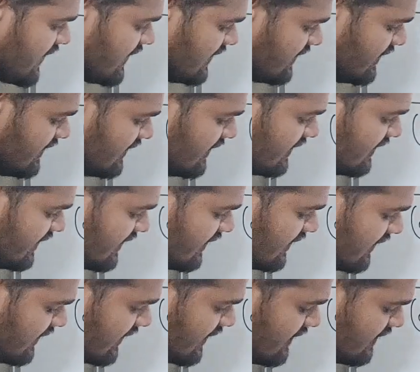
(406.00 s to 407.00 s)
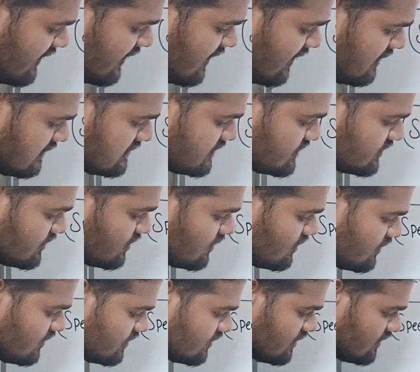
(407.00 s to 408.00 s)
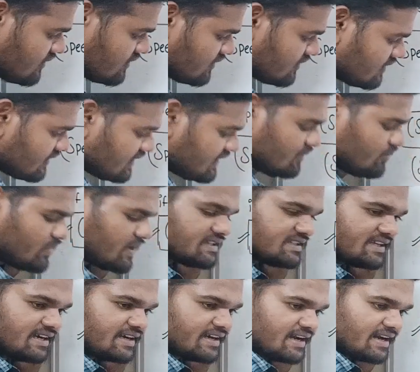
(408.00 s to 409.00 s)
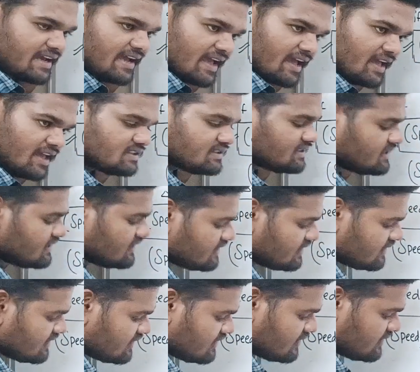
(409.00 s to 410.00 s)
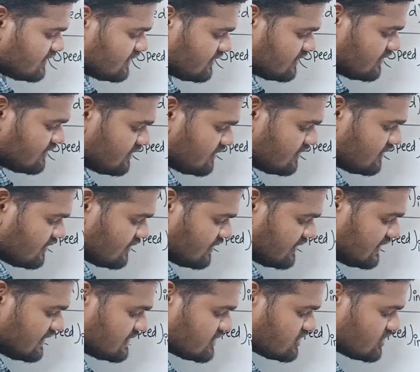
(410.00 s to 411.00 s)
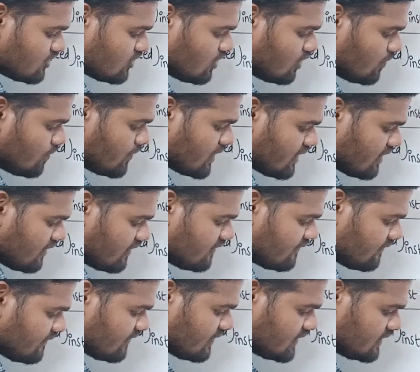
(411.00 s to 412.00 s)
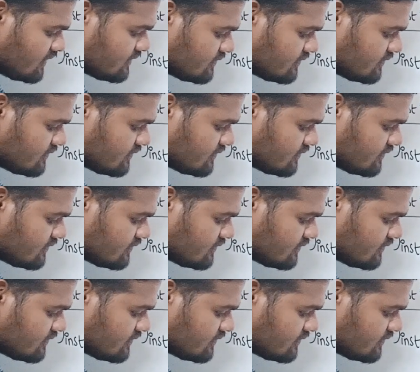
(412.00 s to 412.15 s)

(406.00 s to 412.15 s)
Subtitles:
by dt can also represented as the slope of